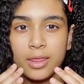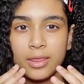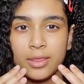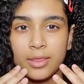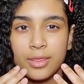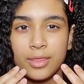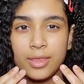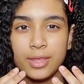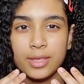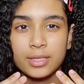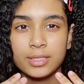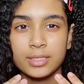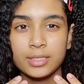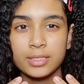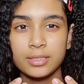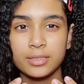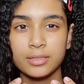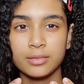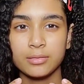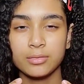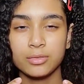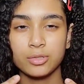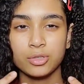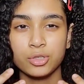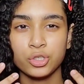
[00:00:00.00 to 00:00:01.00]
this
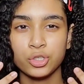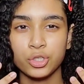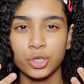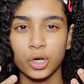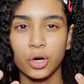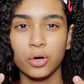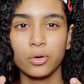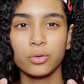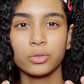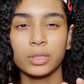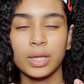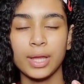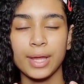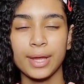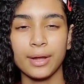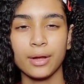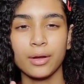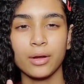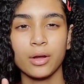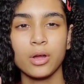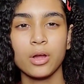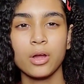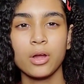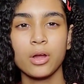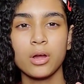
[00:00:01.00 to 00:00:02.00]
show like
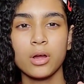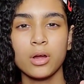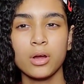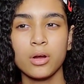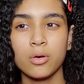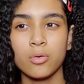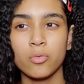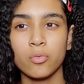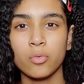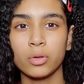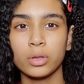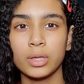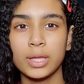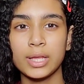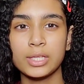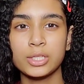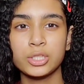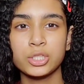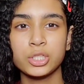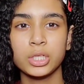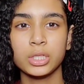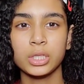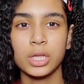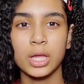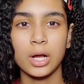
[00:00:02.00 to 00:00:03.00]

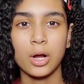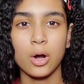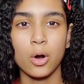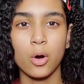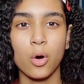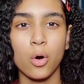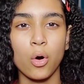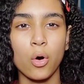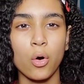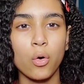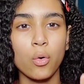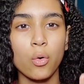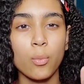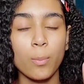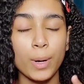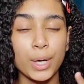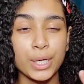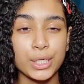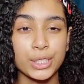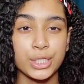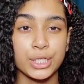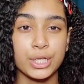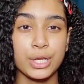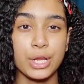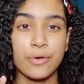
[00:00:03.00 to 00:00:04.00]
relates to like a whole
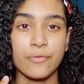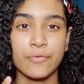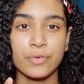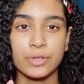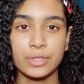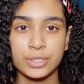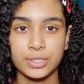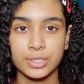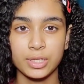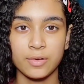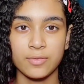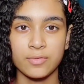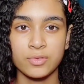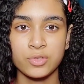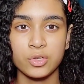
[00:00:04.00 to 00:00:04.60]
bunch of different stuff.